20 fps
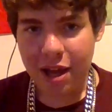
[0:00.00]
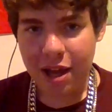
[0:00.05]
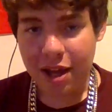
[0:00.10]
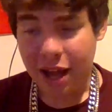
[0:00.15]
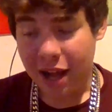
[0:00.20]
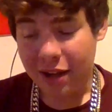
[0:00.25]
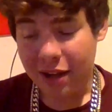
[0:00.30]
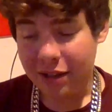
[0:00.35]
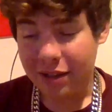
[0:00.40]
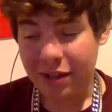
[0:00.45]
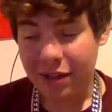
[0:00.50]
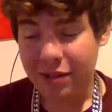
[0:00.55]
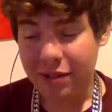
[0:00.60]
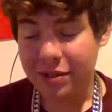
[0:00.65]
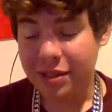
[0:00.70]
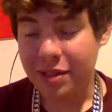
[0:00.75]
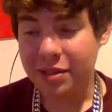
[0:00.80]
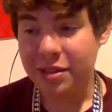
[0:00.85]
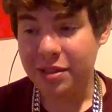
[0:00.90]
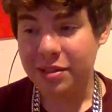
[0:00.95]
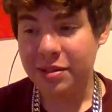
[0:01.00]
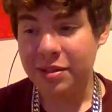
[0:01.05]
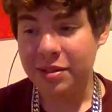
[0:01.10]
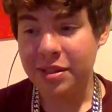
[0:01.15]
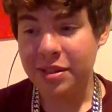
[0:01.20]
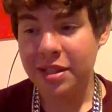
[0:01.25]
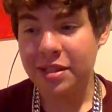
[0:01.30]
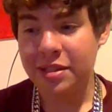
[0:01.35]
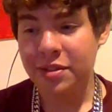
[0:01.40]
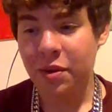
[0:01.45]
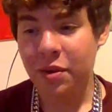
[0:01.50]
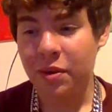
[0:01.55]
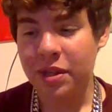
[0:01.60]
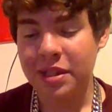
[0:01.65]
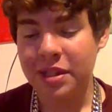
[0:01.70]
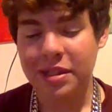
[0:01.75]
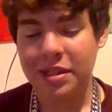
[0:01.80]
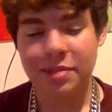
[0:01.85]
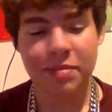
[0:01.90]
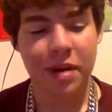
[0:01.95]
I don't know. So, these
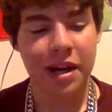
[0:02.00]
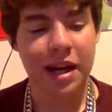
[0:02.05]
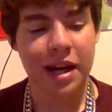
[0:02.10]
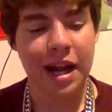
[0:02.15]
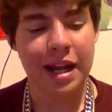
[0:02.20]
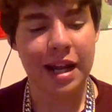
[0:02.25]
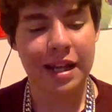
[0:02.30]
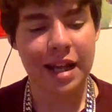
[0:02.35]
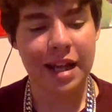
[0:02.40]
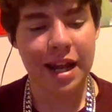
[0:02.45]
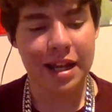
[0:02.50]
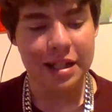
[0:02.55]
stories probably ain't that